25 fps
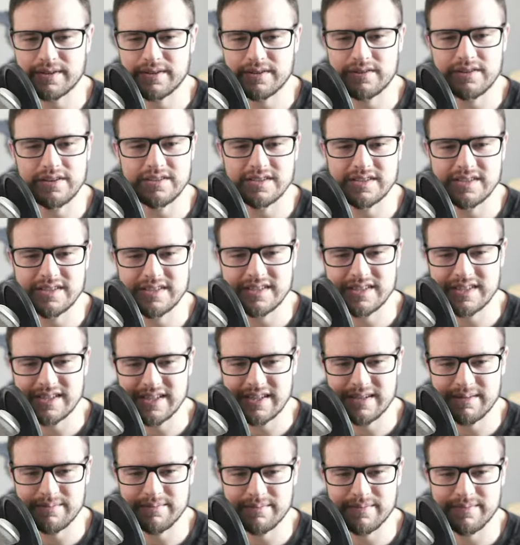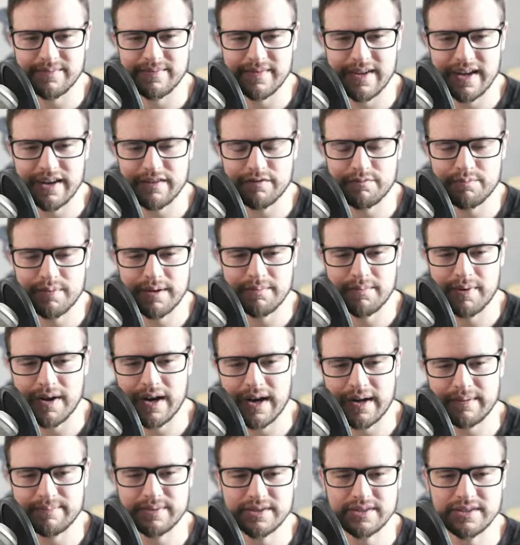on Steam have been
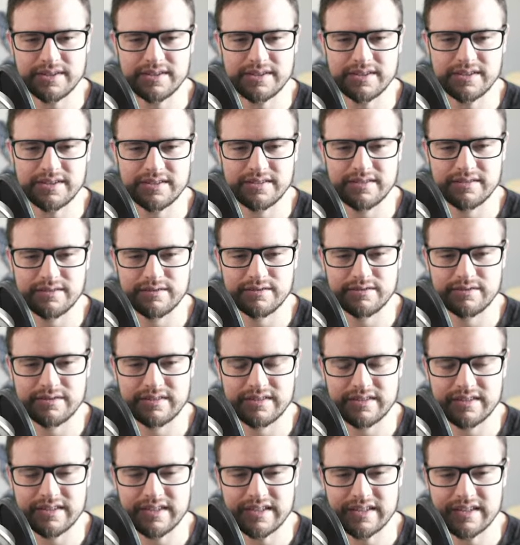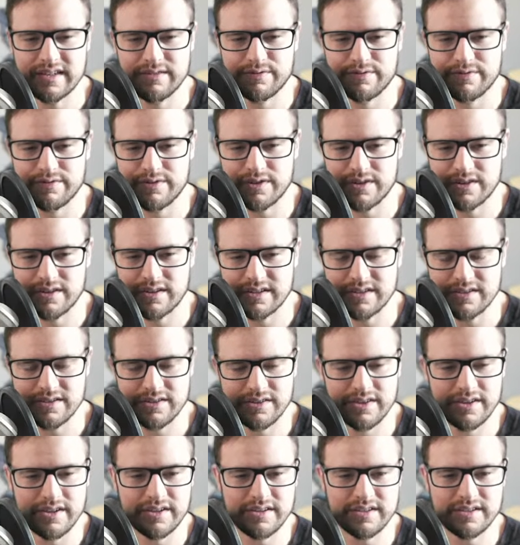popular for as
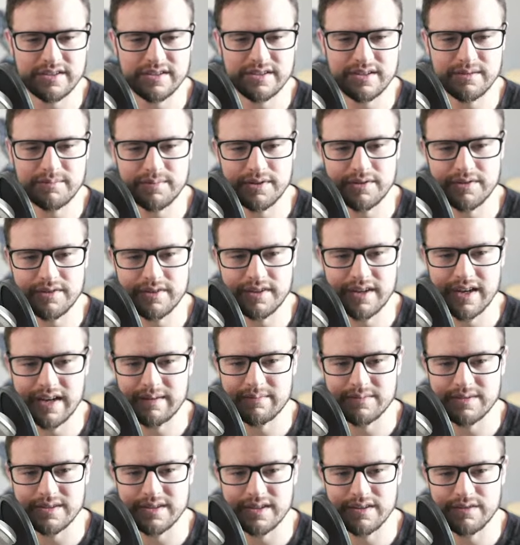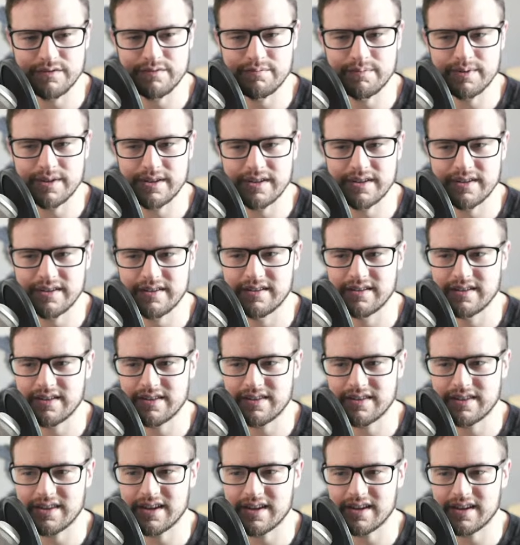long as computer games have been a
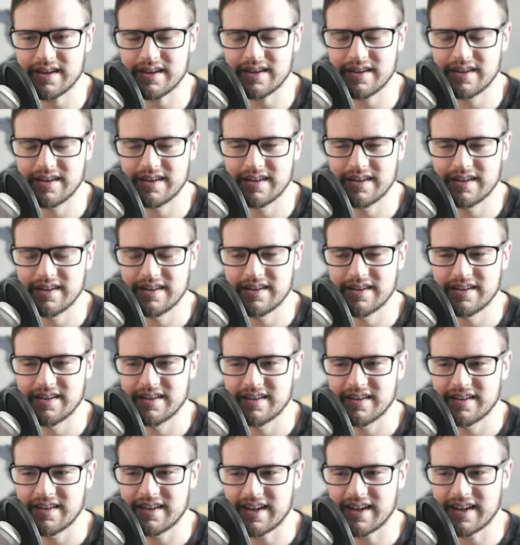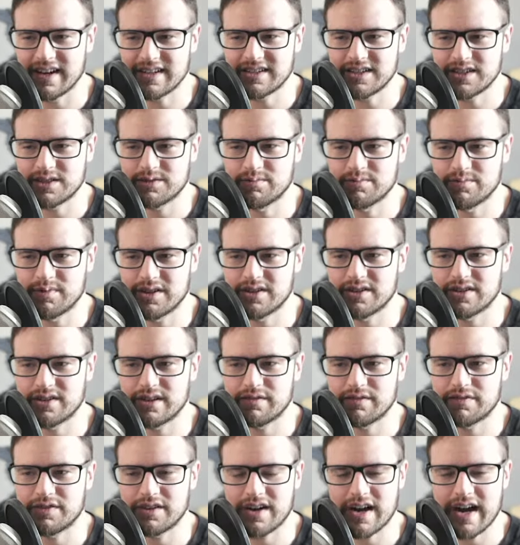thing. And I just wonder
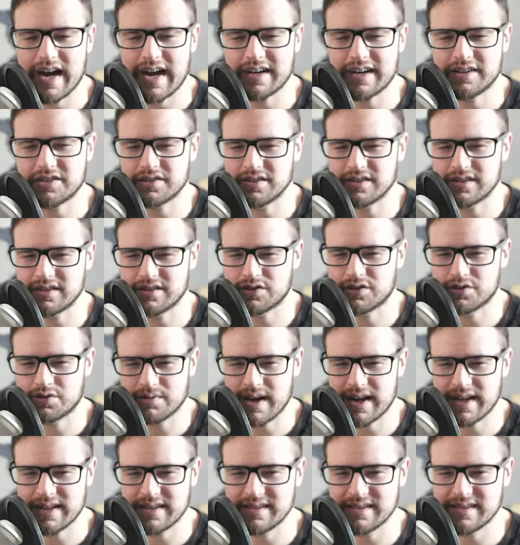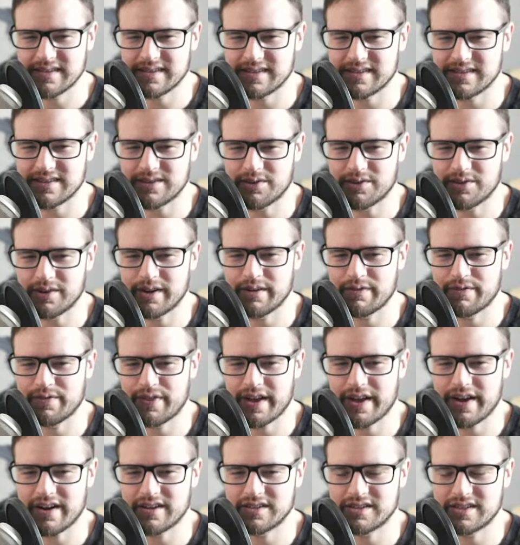if they're actually trends or if
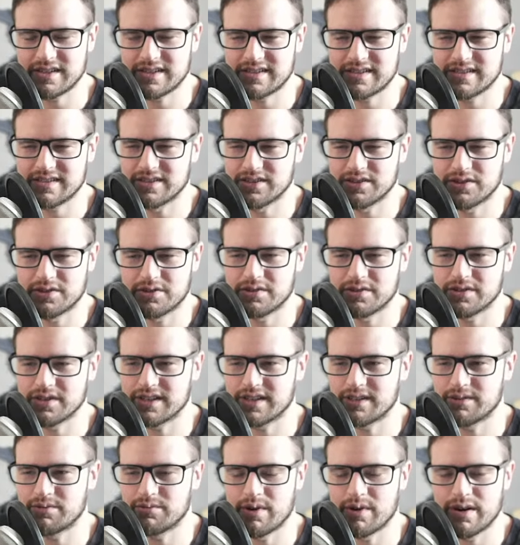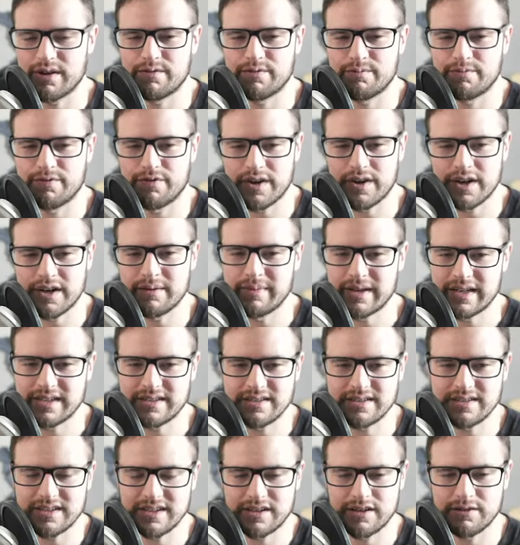they are just literally what
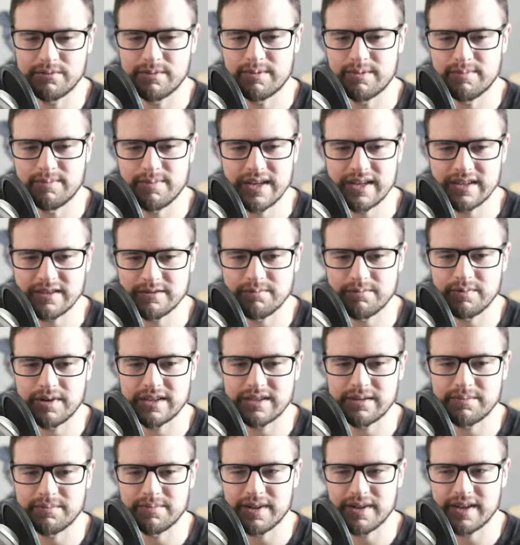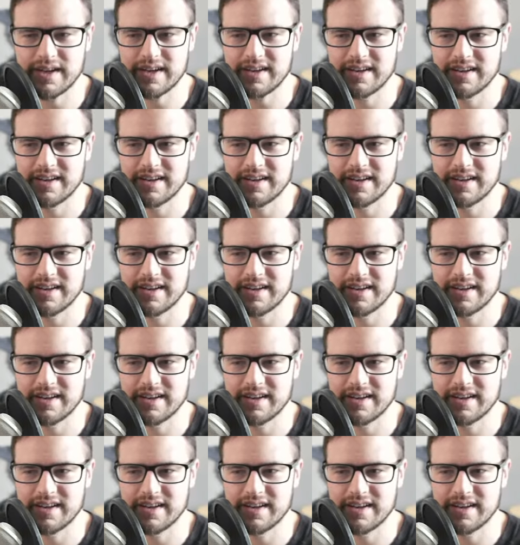fundamentally human beings want to play